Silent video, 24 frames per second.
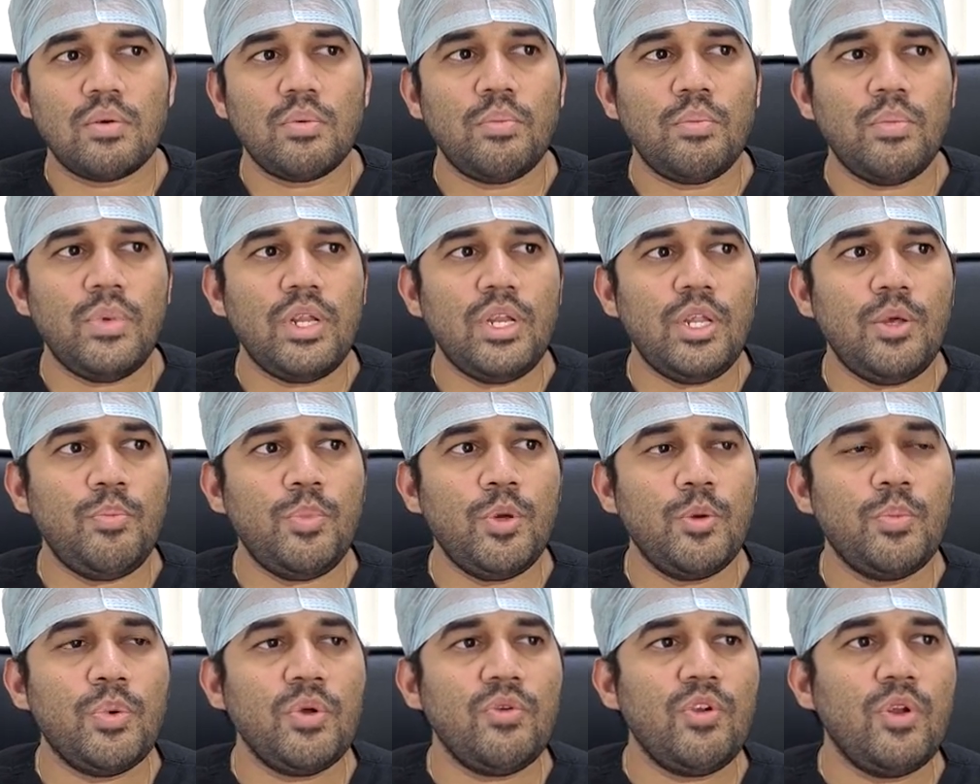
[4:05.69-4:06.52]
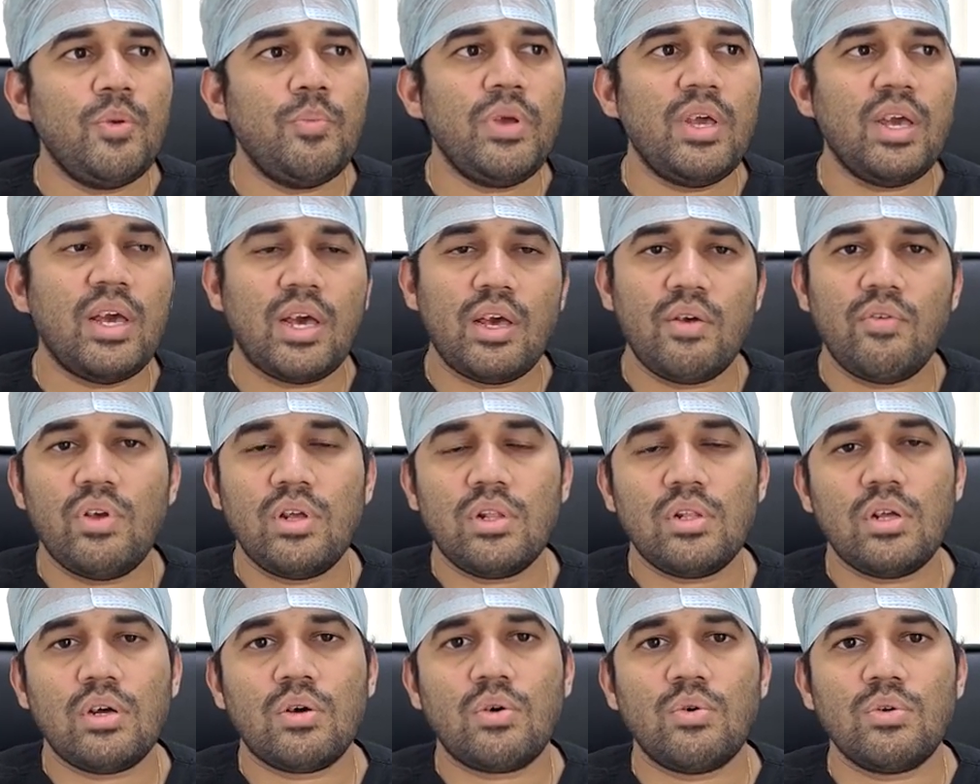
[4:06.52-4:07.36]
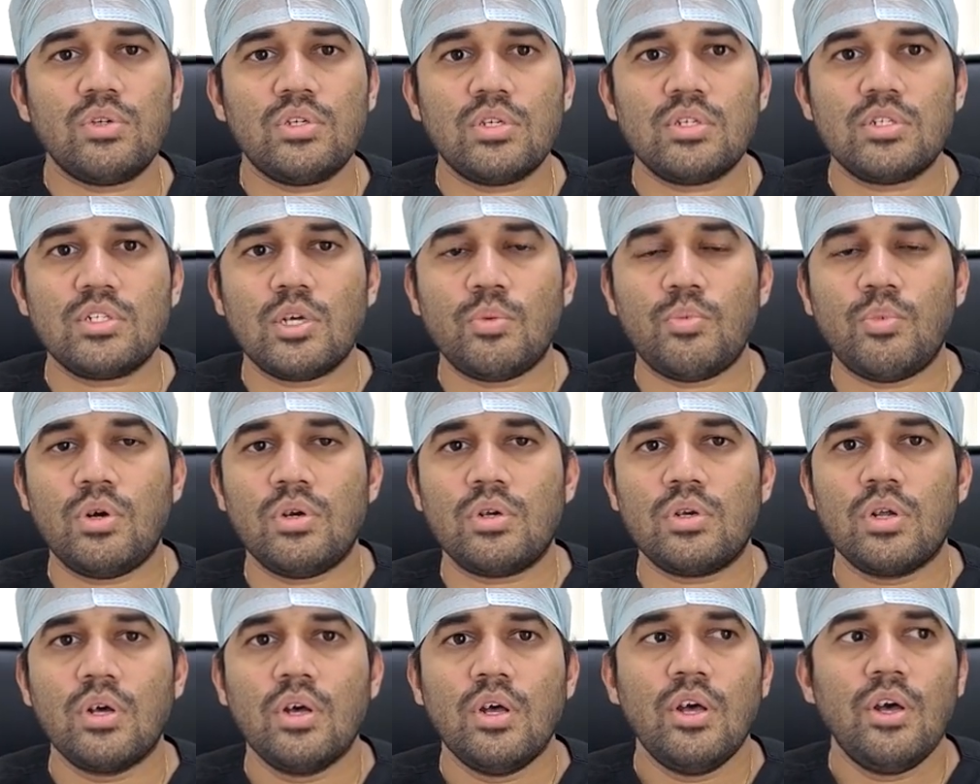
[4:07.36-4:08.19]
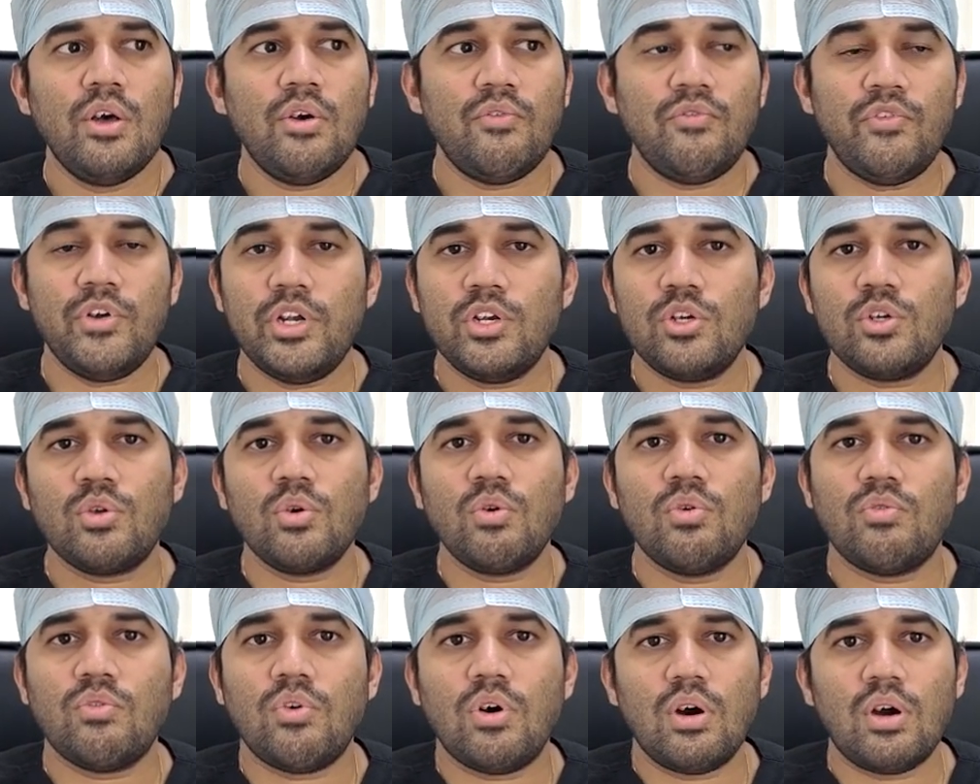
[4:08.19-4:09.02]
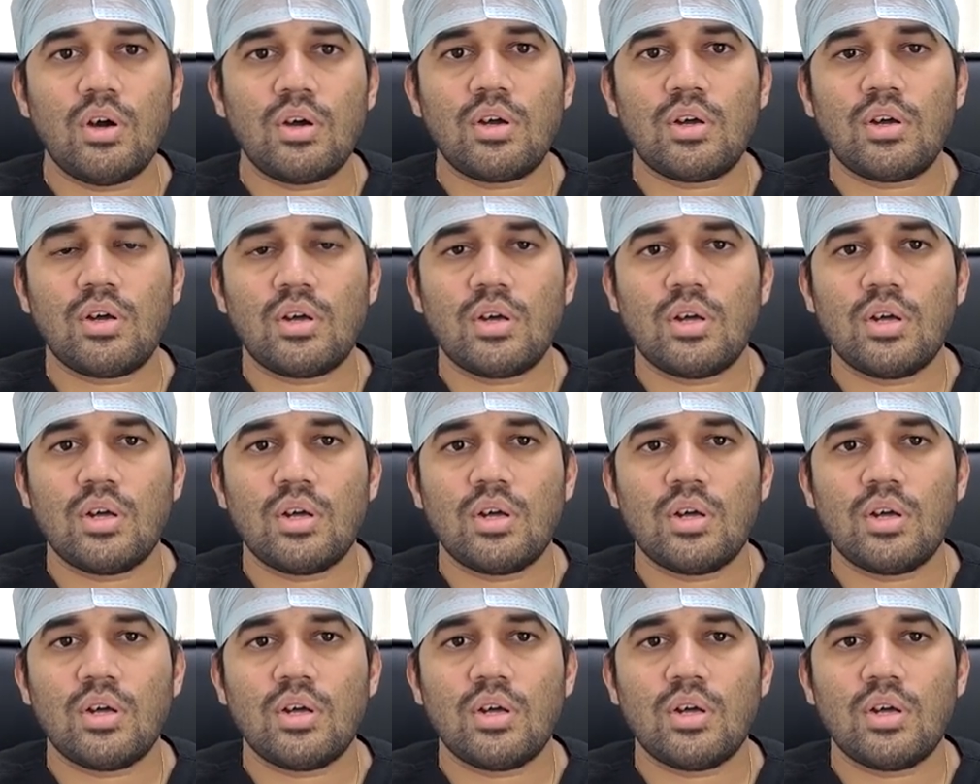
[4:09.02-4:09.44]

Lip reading: many people will be having the questions about when to walk,